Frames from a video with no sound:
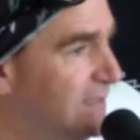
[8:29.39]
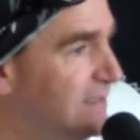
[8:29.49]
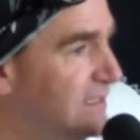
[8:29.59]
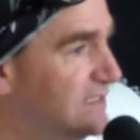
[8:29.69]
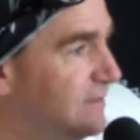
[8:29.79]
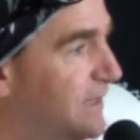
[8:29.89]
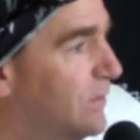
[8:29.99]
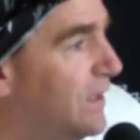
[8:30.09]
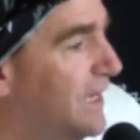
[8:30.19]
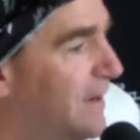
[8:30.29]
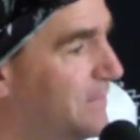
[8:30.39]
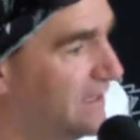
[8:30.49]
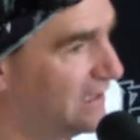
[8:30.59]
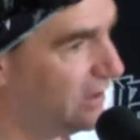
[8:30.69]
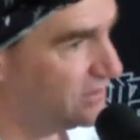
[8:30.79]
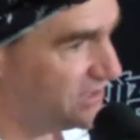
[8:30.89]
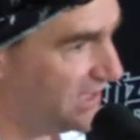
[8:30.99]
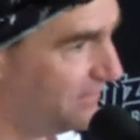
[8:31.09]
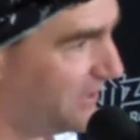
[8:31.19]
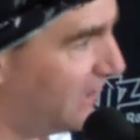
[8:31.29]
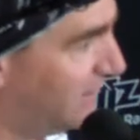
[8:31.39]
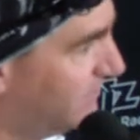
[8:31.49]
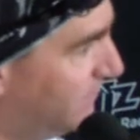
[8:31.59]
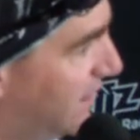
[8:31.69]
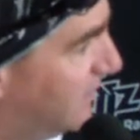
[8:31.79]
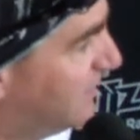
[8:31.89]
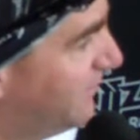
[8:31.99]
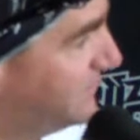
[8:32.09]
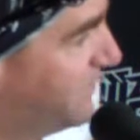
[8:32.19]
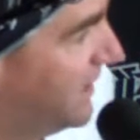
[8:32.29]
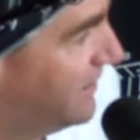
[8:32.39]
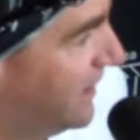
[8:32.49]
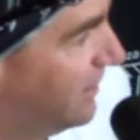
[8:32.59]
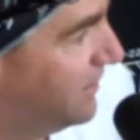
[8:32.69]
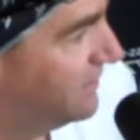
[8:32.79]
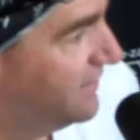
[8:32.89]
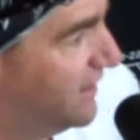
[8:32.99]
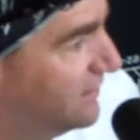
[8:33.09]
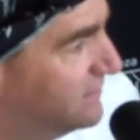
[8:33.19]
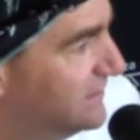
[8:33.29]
There's a big one happening now in Jeffreys Bay at the end of this year,